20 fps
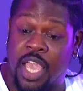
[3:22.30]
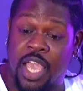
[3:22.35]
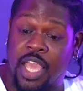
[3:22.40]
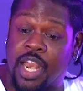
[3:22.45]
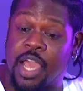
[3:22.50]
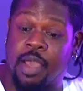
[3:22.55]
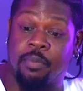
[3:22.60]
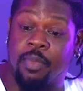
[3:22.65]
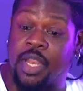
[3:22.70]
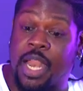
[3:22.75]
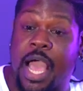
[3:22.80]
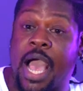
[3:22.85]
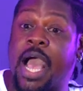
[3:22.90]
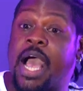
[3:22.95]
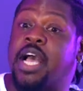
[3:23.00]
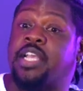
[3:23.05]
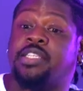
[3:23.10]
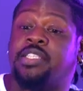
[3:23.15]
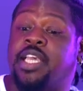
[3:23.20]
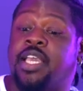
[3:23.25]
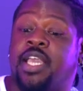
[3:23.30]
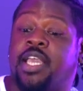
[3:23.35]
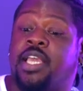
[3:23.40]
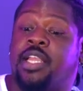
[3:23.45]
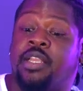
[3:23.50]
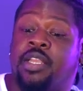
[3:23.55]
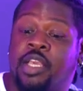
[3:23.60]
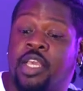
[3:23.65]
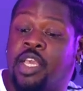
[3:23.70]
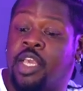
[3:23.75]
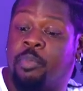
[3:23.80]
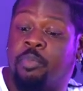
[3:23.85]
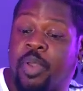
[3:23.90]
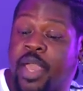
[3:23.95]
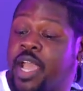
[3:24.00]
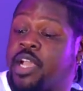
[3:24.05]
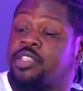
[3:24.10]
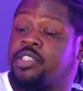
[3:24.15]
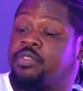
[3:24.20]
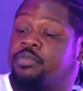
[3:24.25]
and I mean I say it
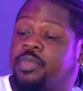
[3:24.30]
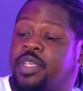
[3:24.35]
pastors